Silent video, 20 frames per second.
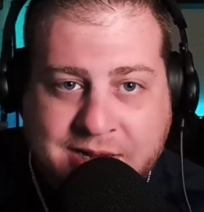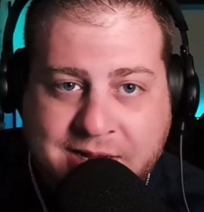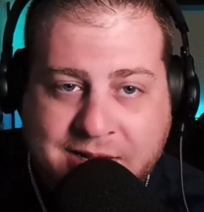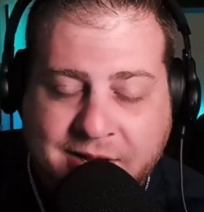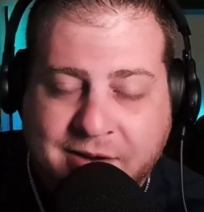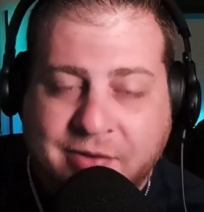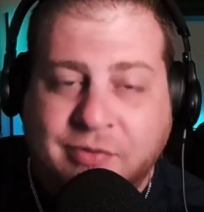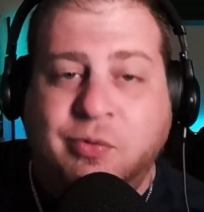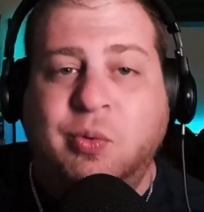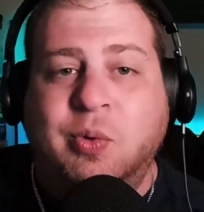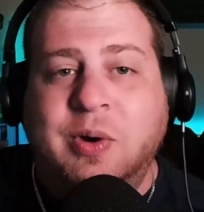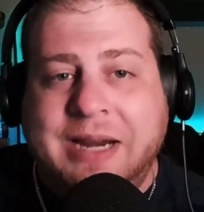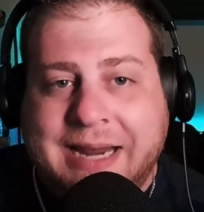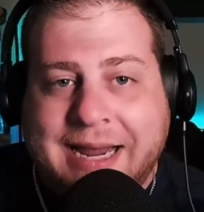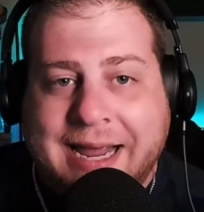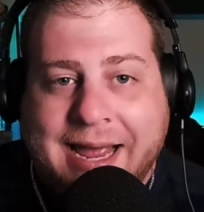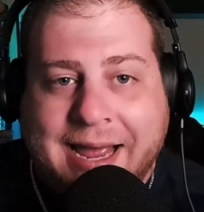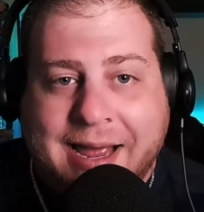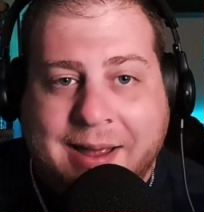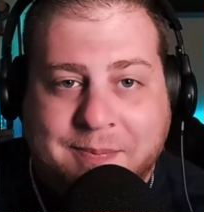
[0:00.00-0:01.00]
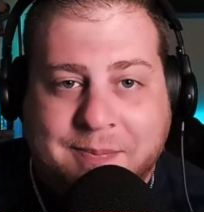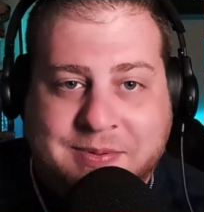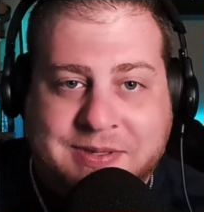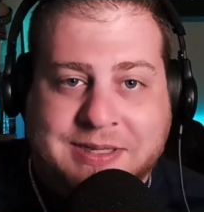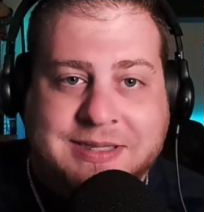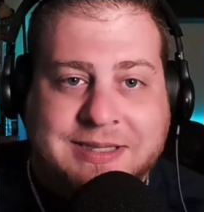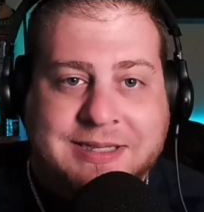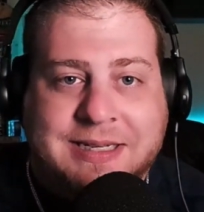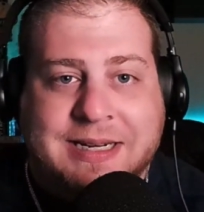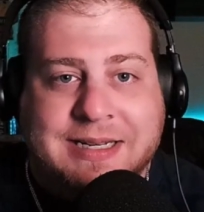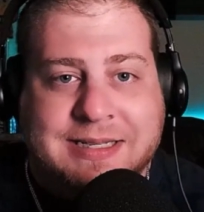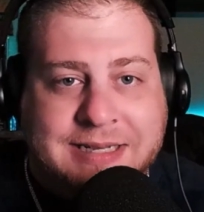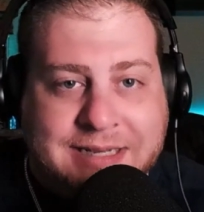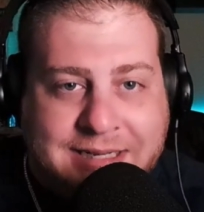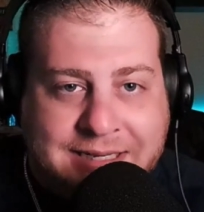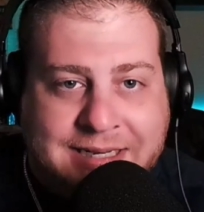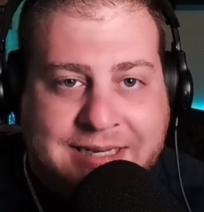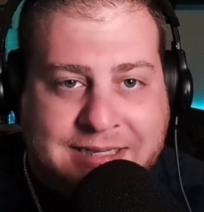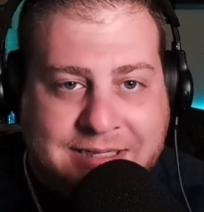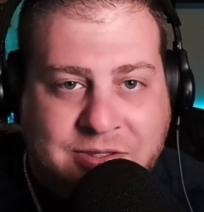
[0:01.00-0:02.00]
of rehab since he doesn't
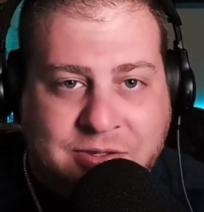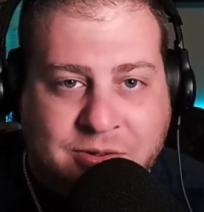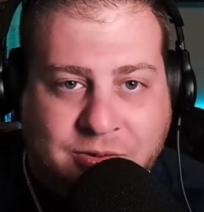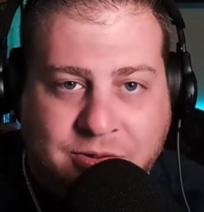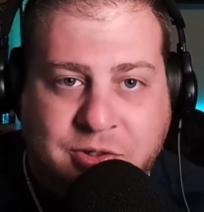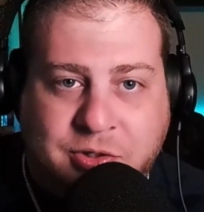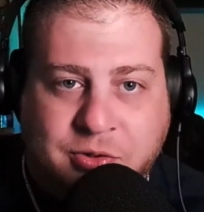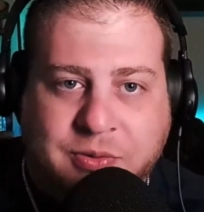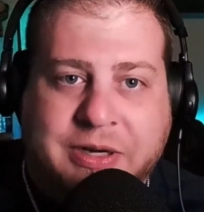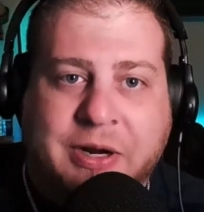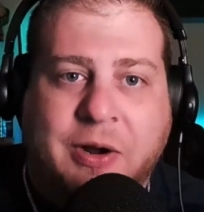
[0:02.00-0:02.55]
need surgery.